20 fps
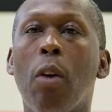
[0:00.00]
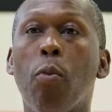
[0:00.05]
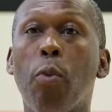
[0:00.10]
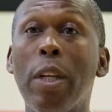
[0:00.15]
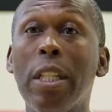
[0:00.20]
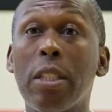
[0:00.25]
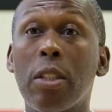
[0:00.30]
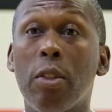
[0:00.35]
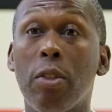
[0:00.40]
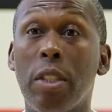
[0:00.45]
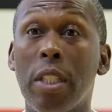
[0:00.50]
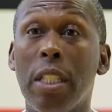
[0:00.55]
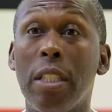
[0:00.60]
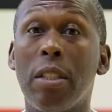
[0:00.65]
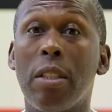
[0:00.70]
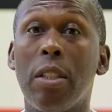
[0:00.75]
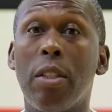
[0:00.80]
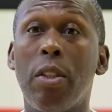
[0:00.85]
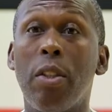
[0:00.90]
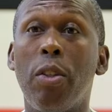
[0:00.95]
a research
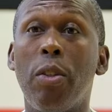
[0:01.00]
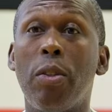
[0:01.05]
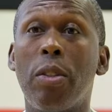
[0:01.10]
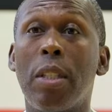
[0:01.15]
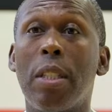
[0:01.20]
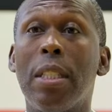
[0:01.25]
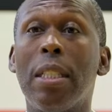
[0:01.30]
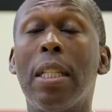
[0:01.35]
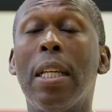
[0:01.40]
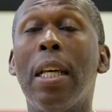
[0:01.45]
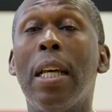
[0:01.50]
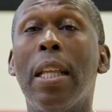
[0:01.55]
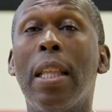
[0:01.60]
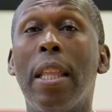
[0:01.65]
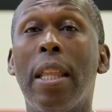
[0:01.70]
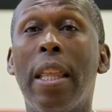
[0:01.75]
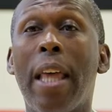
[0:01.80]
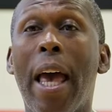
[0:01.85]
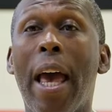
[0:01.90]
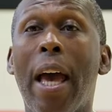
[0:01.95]
institution
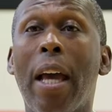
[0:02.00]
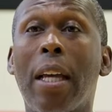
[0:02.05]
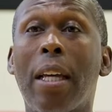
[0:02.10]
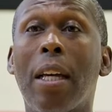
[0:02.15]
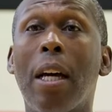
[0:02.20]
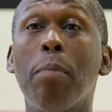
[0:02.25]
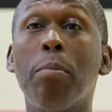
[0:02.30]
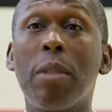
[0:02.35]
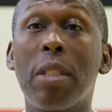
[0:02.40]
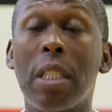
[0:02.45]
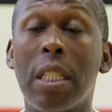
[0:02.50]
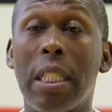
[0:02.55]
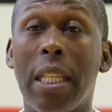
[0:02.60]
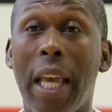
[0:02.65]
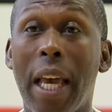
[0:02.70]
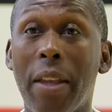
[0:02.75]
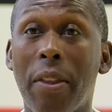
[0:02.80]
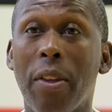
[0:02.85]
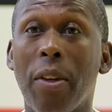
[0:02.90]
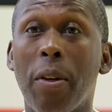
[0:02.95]
that comes
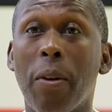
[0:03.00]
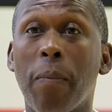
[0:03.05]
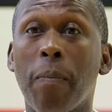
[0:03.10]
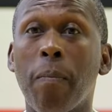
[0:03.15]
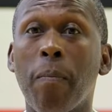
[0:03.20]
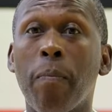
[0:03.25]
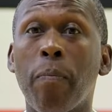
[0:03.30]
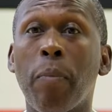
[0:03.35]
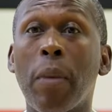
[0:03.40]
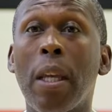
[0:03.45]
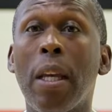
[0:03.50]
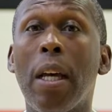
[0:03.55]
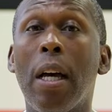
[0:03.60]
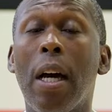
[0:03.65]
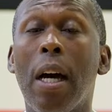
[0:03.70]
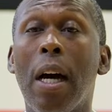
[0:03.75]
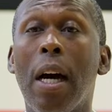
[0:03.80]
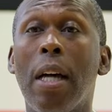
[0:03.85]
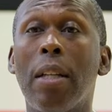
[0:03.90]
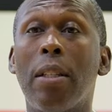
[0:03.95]
together
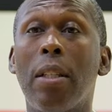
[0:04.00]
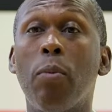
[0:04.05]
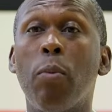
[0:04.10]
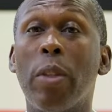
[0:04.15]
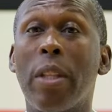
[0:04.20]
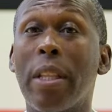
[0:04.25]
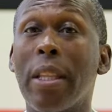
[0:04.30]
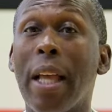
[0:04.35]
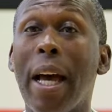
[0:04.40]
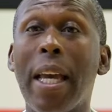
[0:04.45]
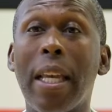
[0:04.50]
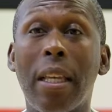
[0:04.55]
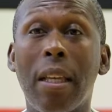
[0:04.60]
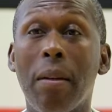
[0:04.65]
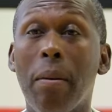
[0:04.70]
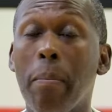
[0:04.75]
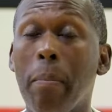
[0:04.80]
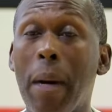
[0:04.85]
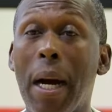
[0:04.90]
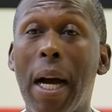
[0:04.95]
uh, with
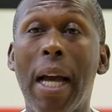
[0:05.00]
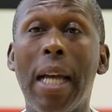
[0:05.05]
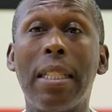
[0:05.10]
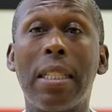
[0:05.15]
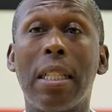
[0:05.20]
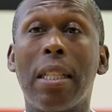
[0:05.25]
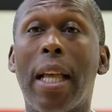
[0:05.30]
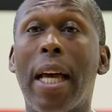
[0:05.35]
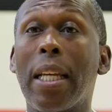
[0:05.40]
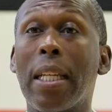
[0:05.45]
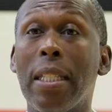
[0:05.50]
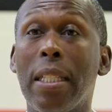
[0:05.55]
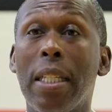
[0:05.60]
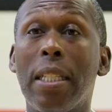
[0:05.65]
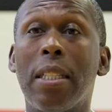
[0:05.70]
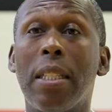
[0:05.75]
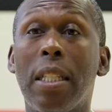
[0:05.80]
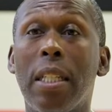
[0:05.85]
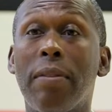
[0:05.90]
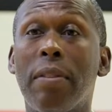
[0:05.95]
like minds and like
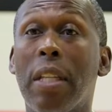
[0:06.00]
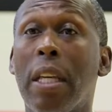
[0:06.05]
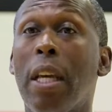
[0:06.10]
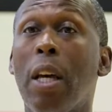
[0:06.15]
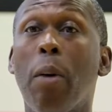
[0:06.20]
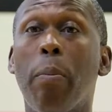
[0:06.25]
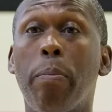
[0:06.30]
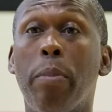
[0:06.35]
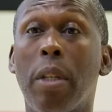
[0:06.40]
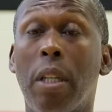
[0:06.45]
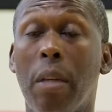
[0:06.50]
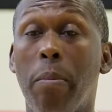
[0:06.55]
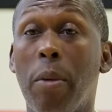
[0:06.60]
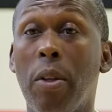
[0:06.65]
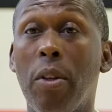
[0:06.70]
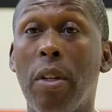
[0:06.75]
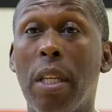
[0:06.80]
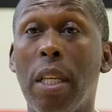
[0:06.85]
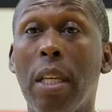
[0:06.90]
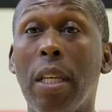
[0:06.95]
initiatives to help the
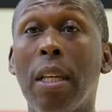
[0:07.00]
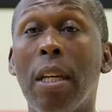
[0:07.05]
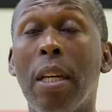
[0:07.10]
community.